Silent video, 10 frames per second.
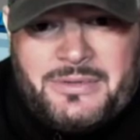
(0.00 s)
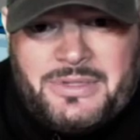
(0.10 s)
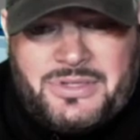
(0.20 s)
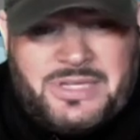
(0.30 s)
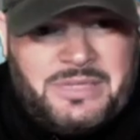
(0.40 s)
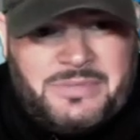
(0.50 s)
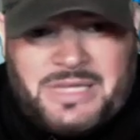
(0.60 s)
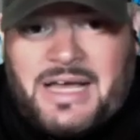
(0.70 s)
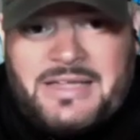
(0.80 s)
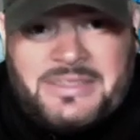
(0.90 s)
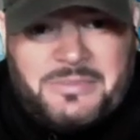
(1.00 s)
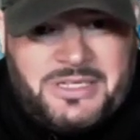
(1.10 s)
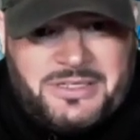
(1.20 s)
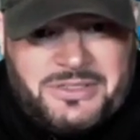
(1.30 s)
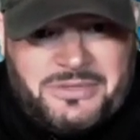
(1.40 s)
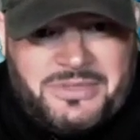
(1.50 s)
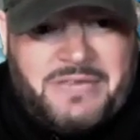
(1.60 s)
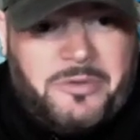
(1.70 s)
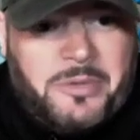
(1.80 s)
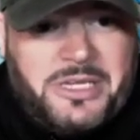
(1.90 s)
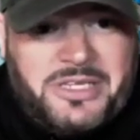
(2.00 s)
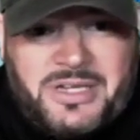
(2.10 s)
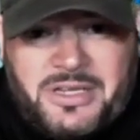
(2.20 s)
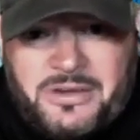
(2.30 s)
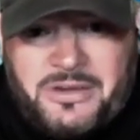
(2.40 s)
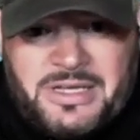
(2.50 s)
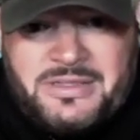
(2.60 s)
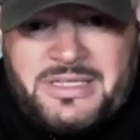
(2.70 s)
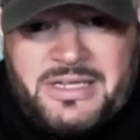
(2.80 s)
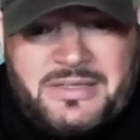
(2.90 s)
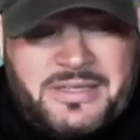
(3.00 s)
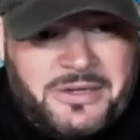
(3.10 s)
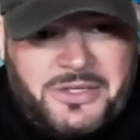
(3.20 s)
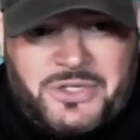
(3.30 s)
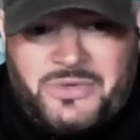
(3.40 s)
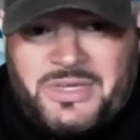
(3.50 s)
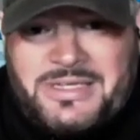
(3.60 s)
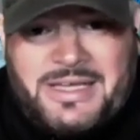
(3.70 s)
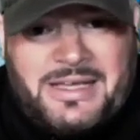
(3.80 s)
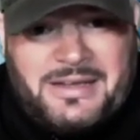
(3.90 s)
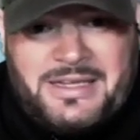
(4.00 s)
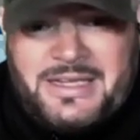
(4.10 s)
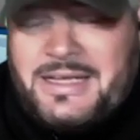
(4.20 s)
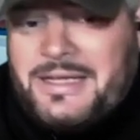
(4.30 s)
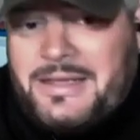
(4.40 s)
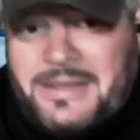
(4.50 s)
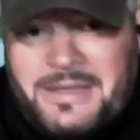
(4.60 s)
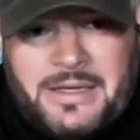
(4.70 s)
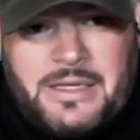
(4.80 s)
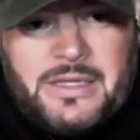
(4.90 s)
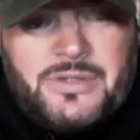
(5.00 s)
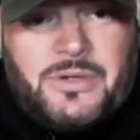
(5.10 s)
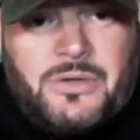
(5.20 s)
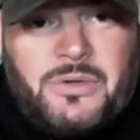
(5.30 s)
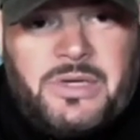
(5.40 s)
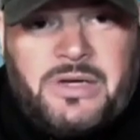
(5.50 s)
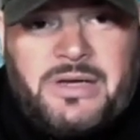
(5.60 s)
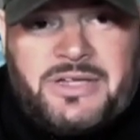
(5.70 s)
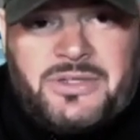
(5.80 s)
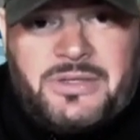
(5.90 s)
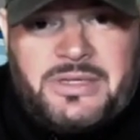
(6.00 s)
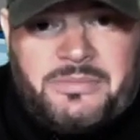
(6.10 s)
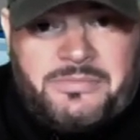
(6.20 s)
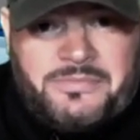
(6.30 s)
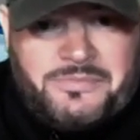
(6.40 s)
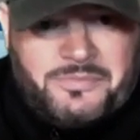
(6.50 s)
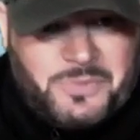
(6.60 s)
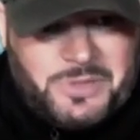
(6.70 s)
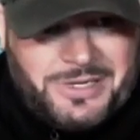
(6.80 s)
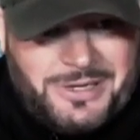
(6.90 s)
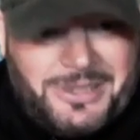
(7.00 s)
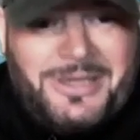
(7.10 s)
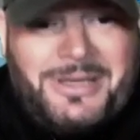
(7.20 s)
which seems odd to me because you think everybody's sitting around sedentary, stressed out, eating. So we are actually going